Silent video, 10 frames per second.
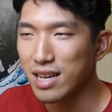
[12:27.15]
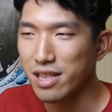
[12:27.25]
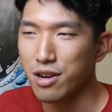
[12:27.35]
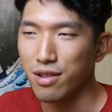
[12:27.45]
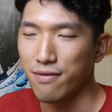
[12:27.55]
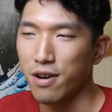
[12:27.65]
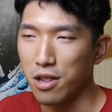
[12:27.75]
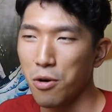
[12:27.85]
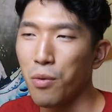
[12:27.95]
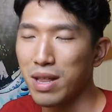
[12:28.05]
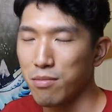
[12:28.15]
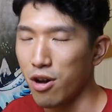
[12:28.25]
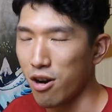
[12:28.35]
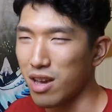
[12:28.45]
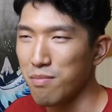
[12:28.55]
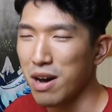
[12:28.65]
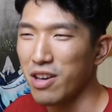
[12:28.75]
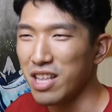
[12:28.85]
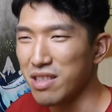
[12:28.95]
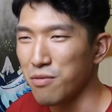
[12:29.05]
clearly follow what I'm talking
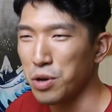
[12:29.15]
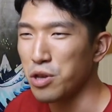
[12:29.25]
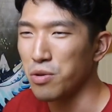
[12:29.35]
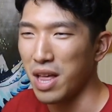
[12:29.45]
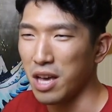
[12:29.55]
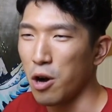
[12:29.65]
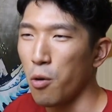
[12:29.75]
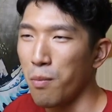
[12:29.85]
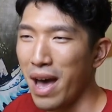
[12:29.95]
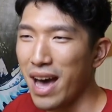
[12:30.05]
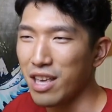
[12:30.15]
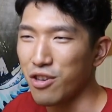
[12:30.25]
about and when you like go back,